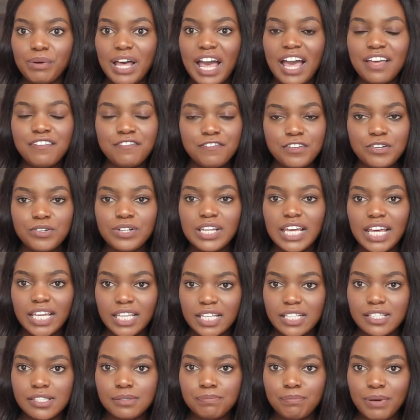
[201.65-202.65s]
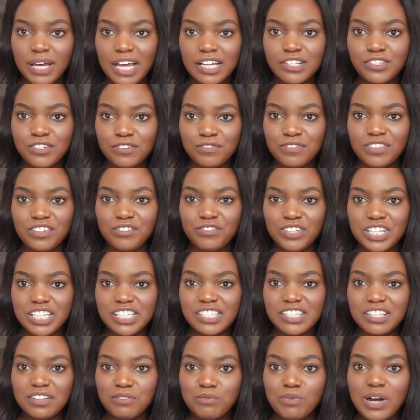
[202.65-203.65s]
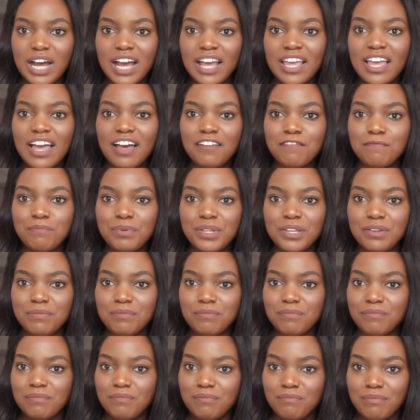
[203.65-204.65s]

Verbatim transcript: but I feel like it's part of the reason why I've been